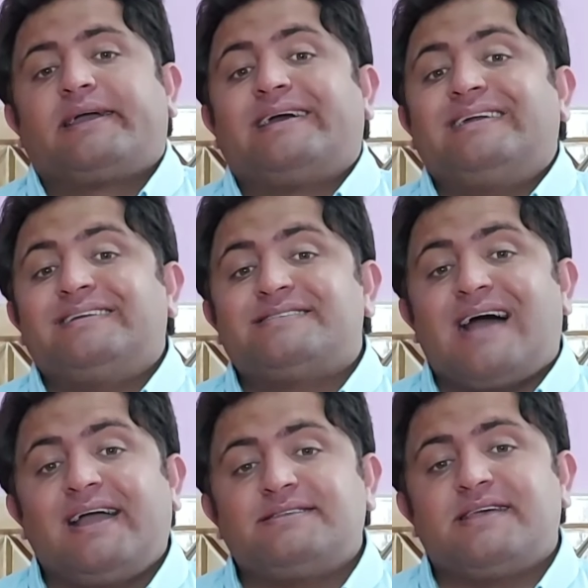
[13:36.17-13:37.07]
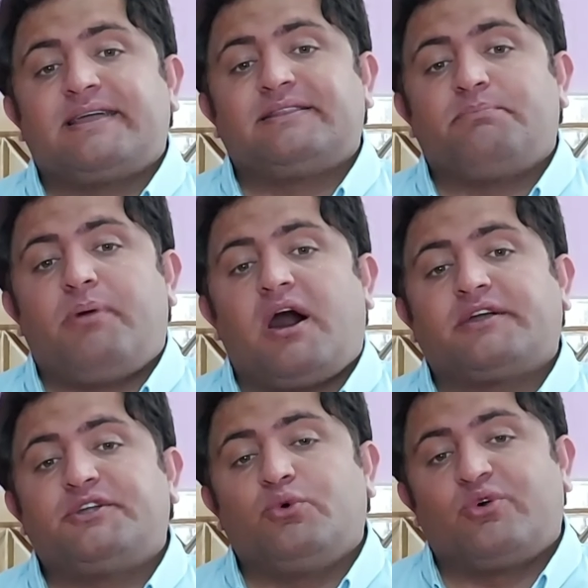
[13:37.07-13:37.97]
criticizing the
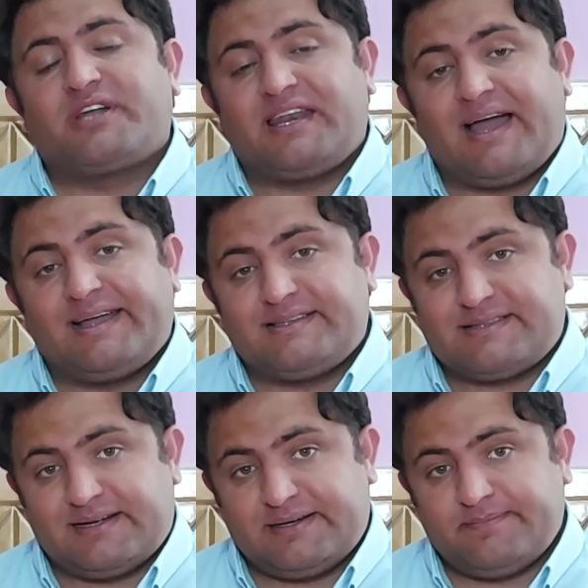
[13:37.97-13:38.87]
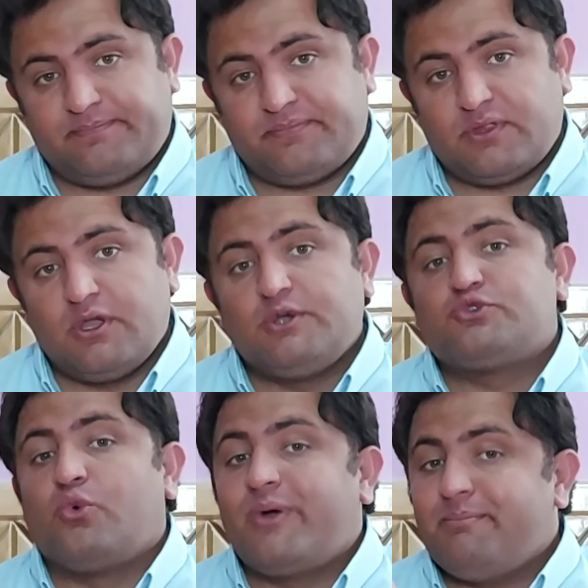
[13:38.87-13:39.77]
party organizer.
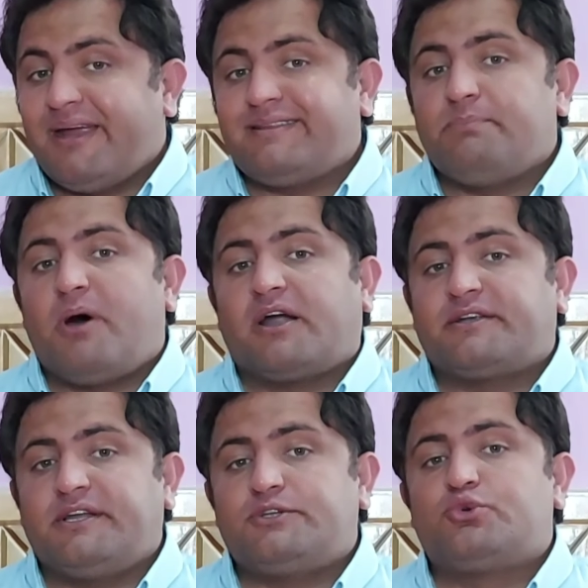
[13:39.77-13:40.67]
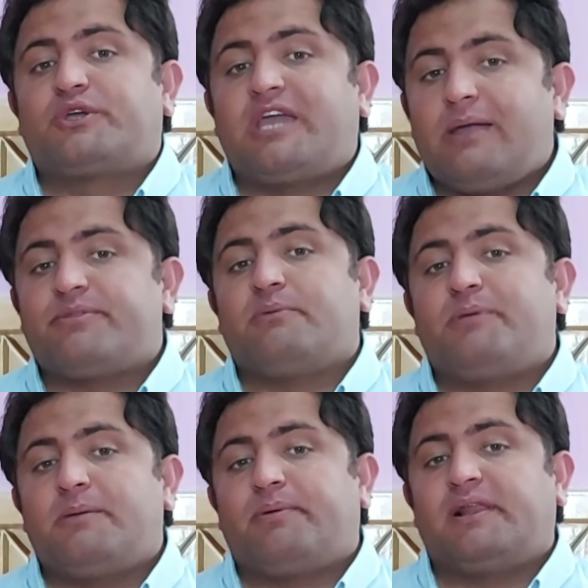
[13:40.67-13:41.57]
So we made the party to keep the
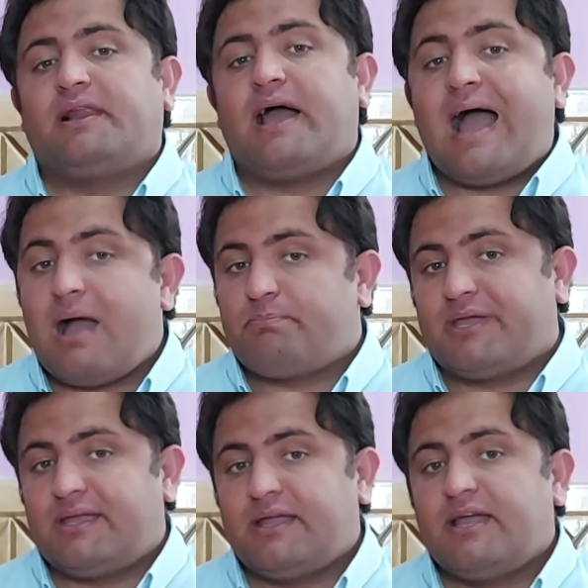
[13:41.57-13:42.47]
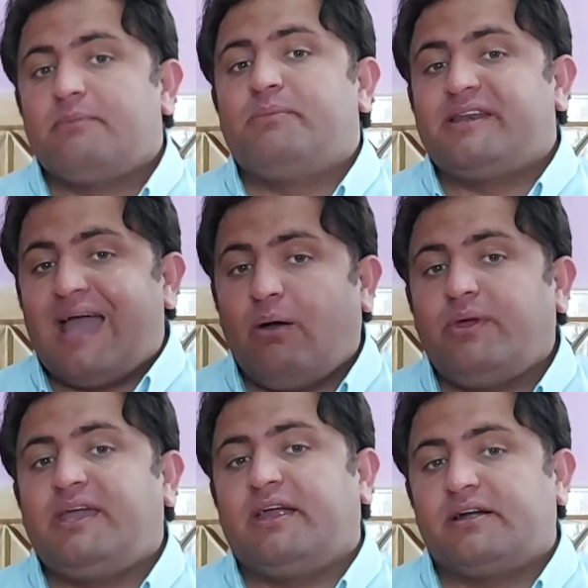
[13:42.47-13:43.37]
people happy. But now
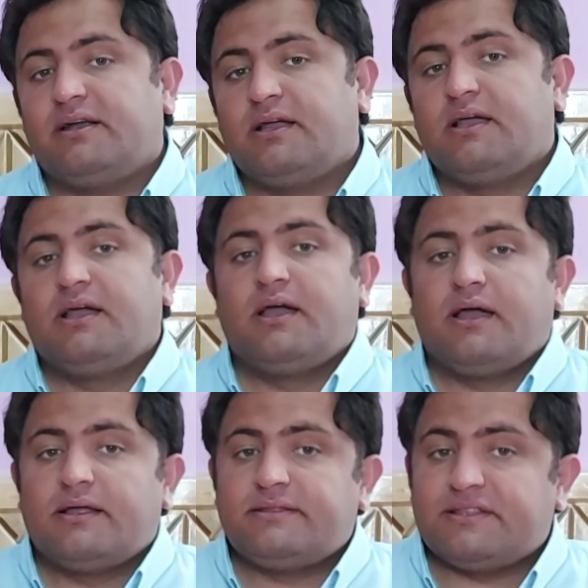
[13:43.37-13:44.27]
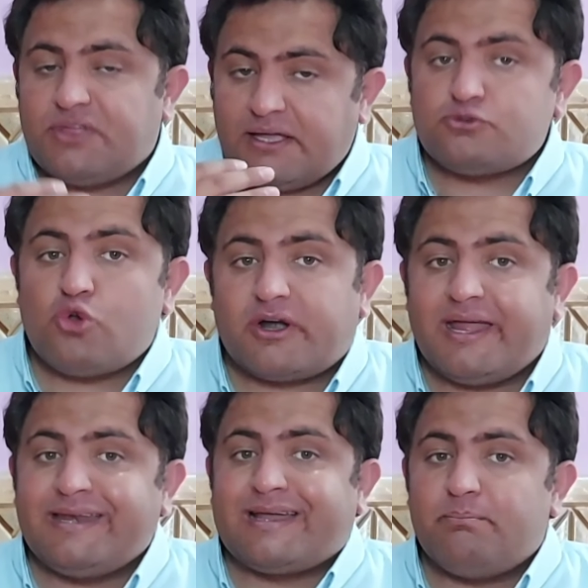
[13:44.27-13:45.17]
here, the things are
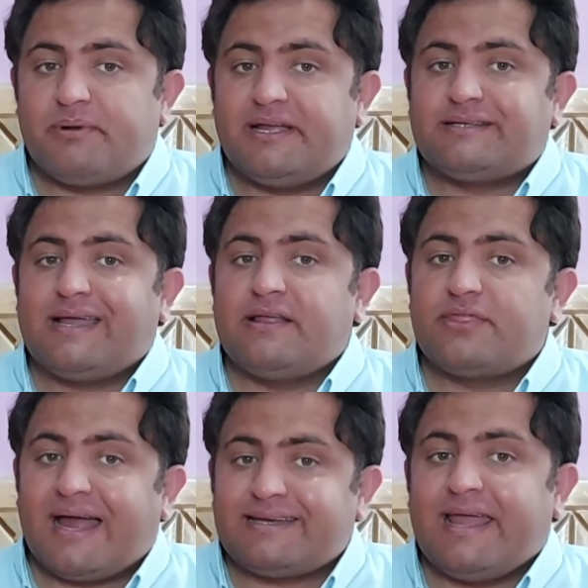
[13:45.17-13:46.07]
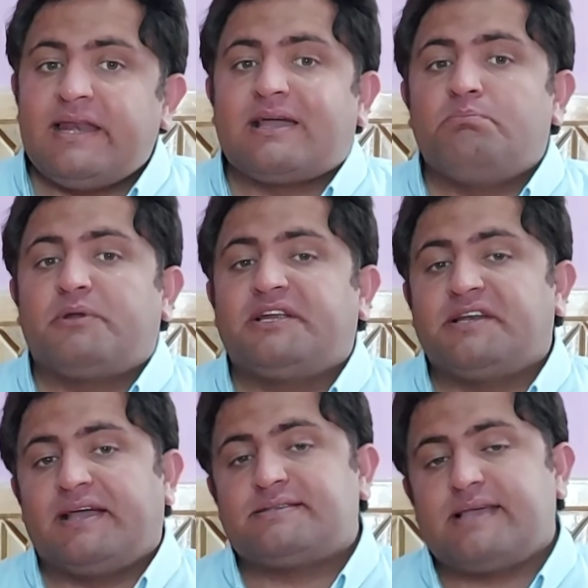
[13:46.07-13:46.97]
incomplete, and that
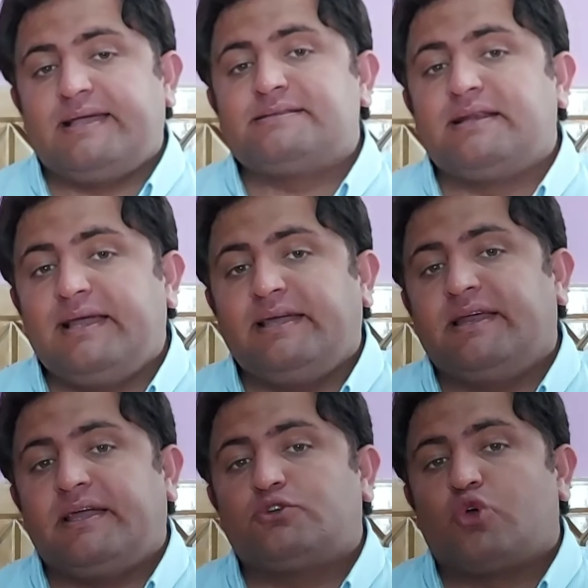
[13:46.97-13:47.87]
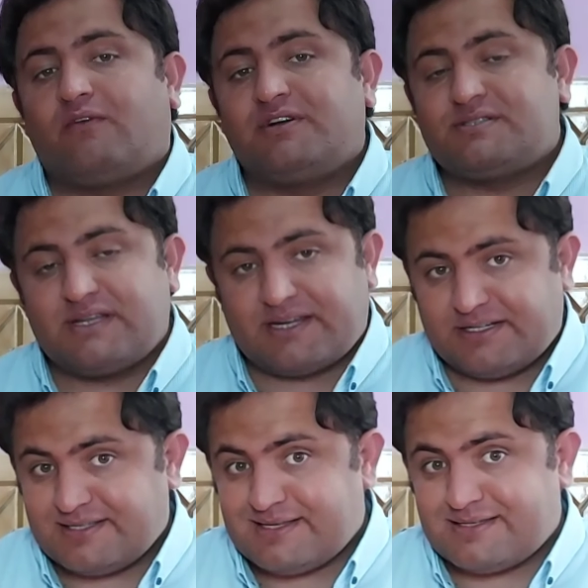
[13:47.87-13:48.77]
incompleteness is leading towards the
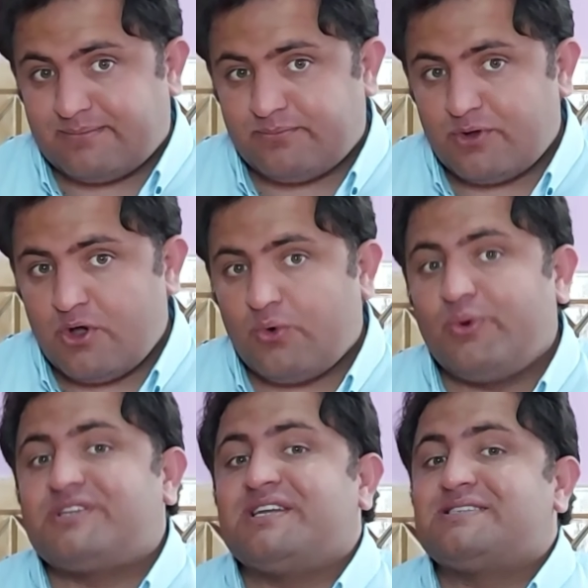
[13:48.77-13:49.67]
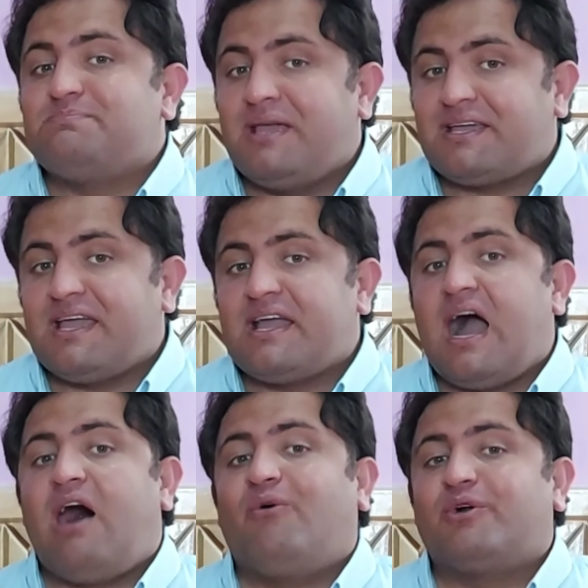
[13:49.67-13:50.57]
criticism, which is
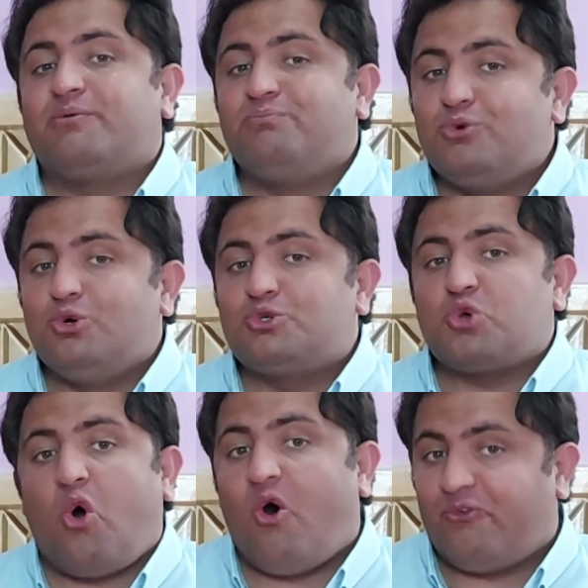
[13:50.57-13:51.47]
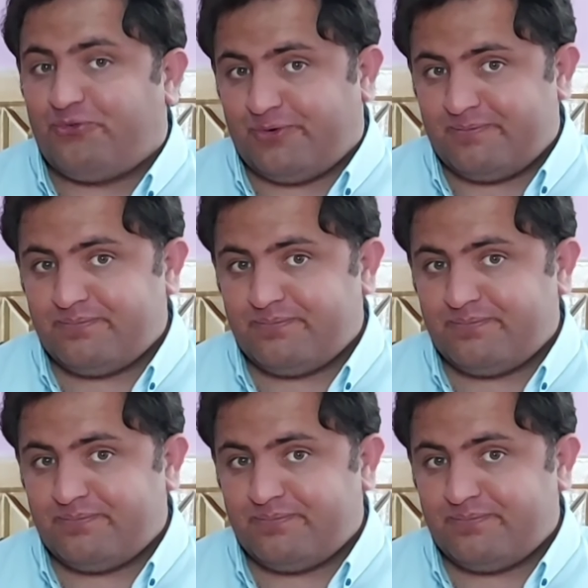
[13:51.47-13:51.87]
making our mood off.